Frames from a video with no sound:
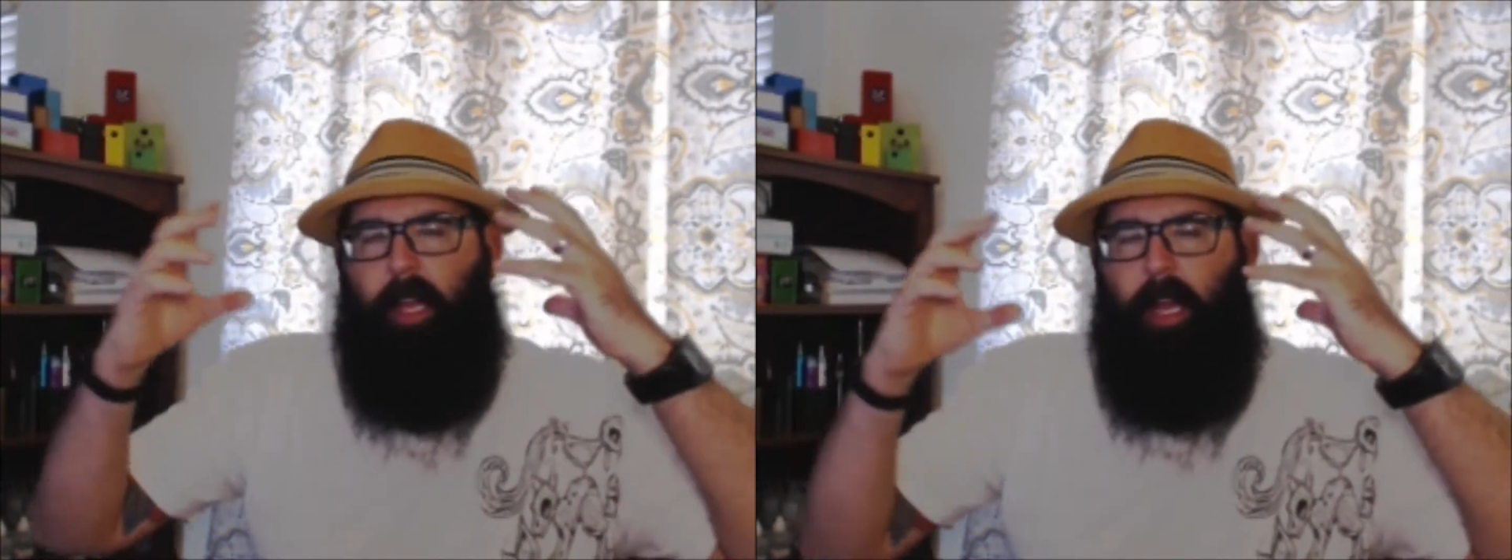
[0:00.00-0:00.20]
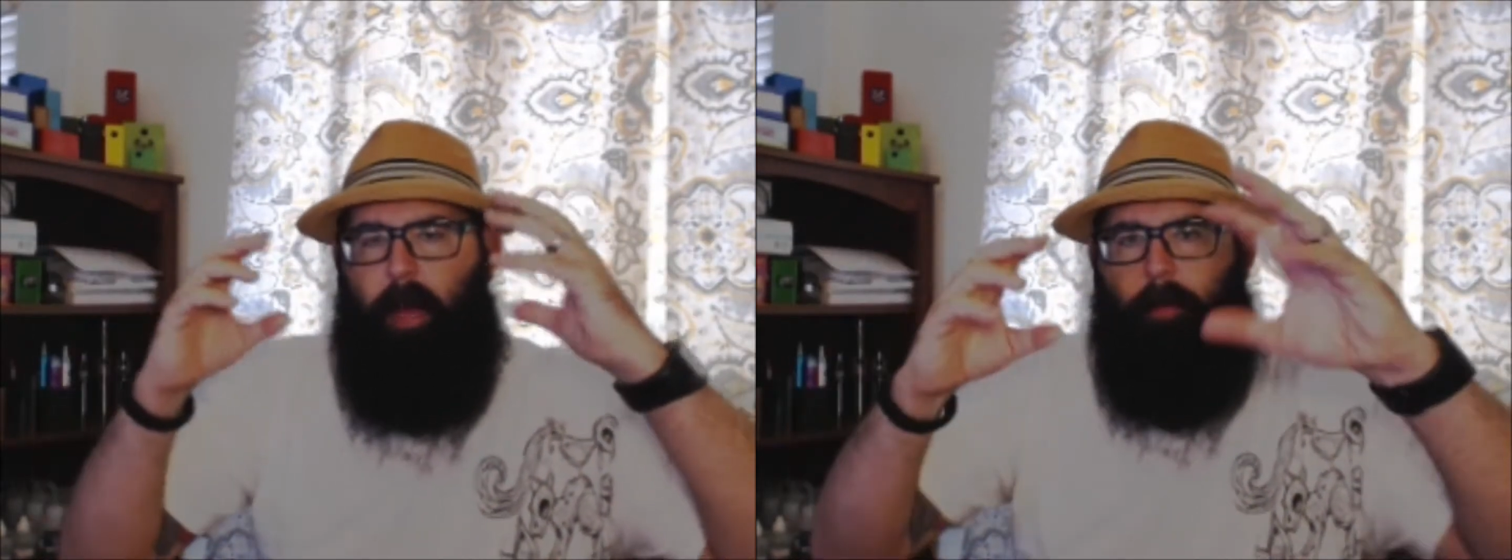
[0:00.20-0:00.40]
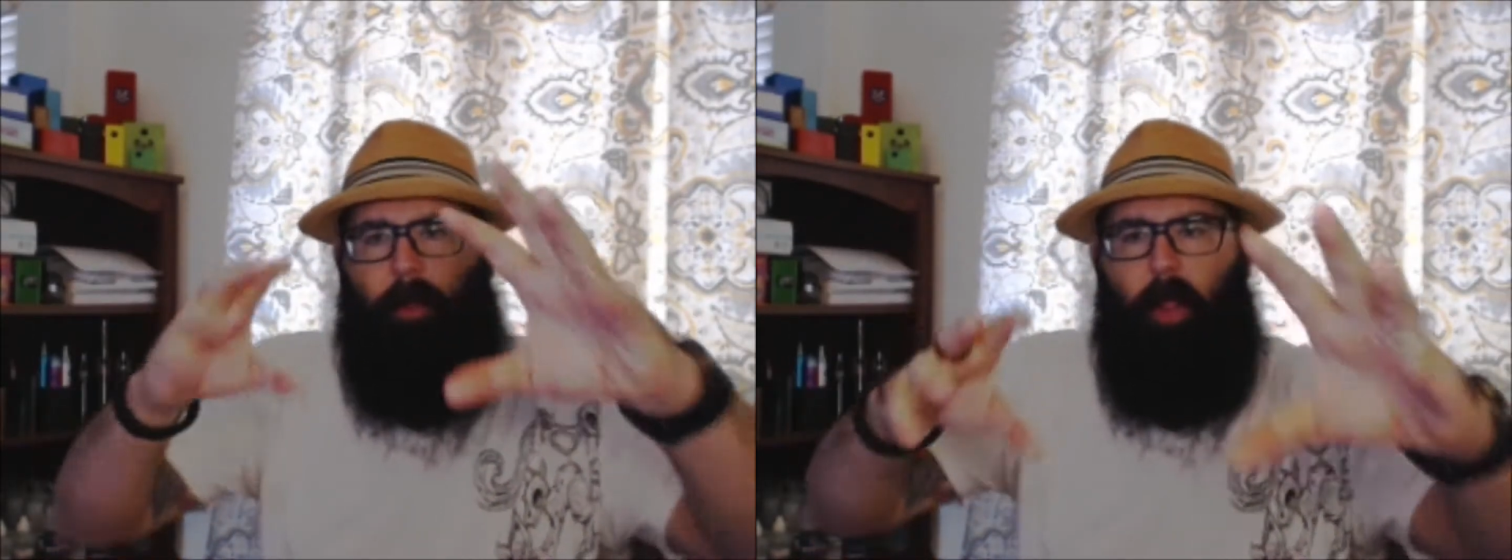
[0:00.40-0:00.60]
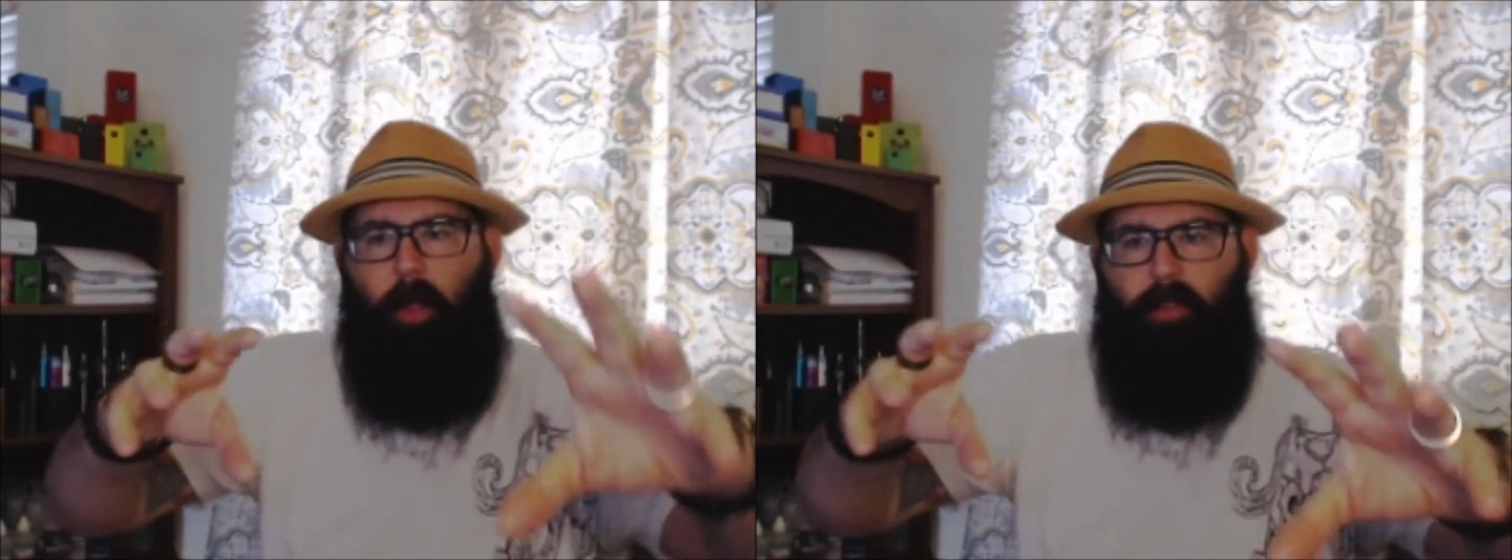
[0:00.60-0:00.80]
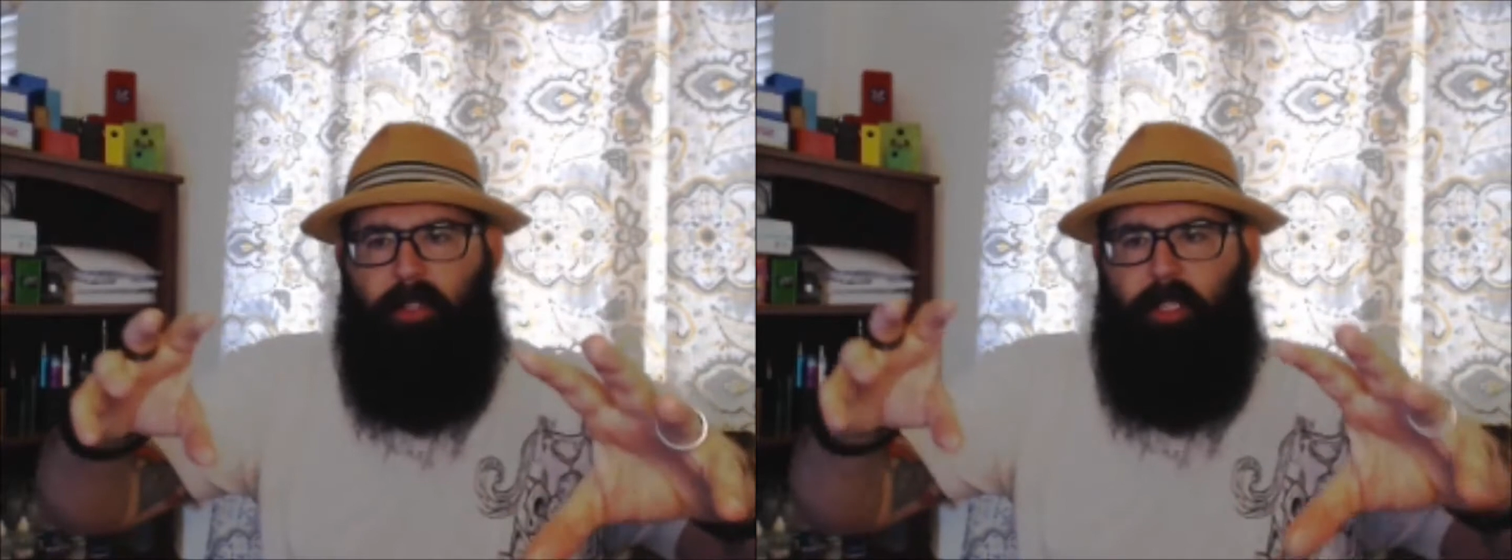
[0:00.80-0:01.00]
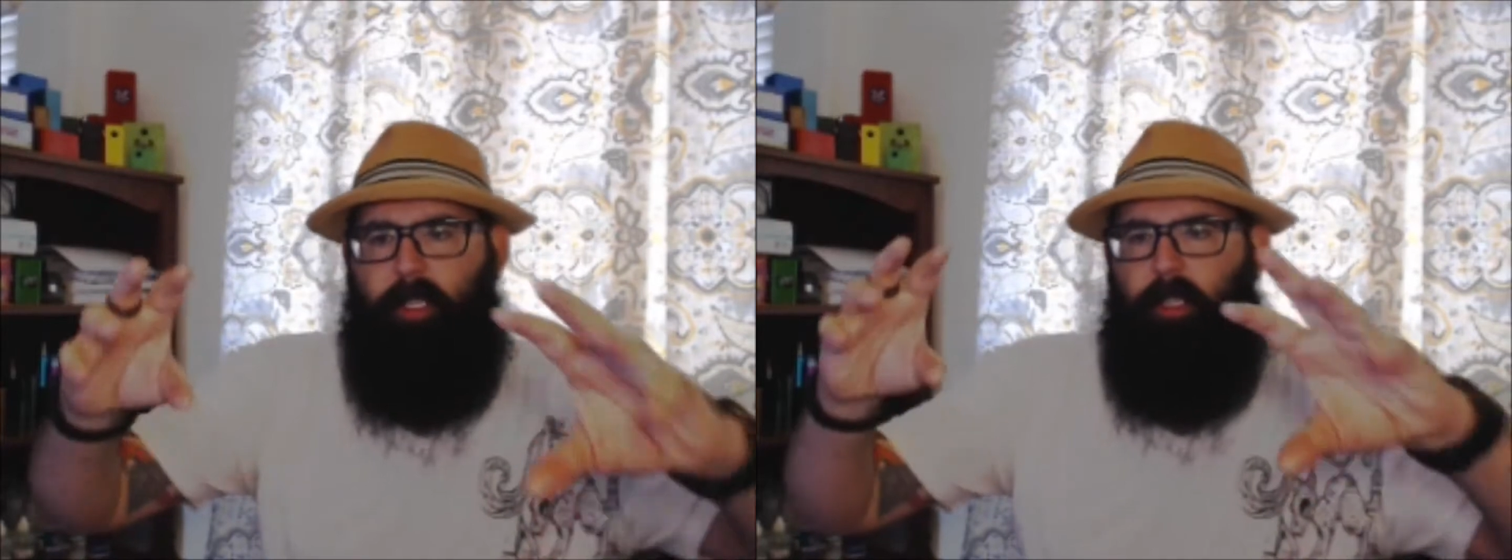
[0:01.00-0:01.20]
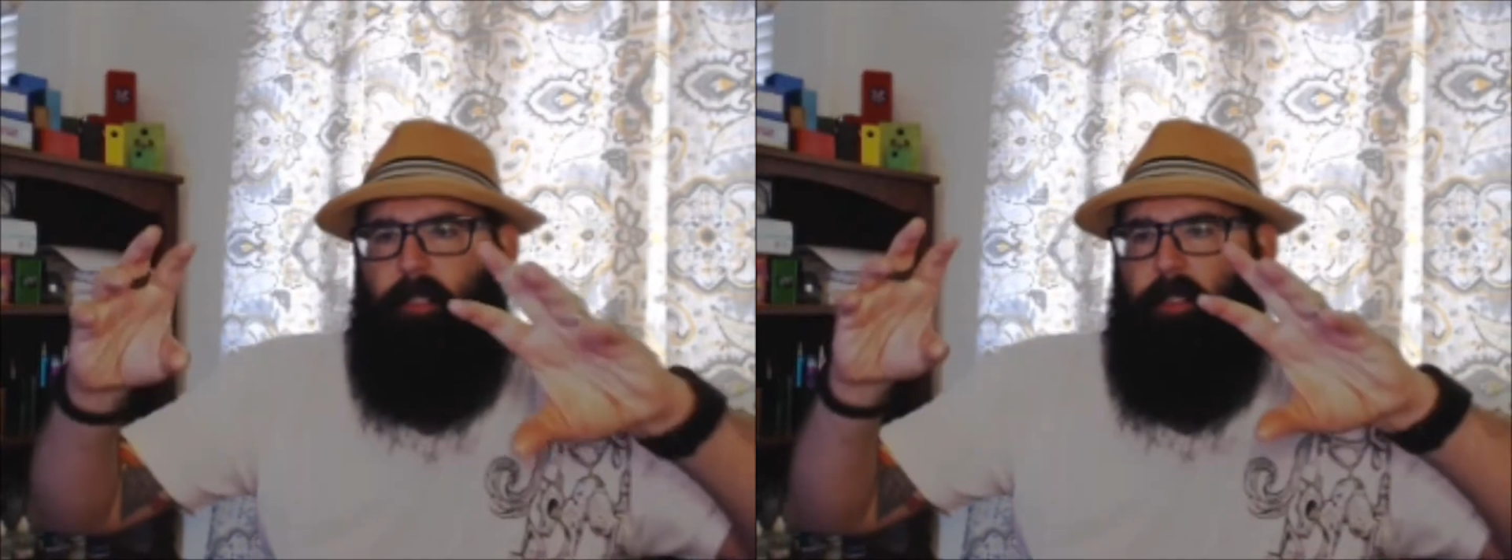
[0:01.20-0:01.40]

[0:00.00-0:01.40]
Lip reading: up closes,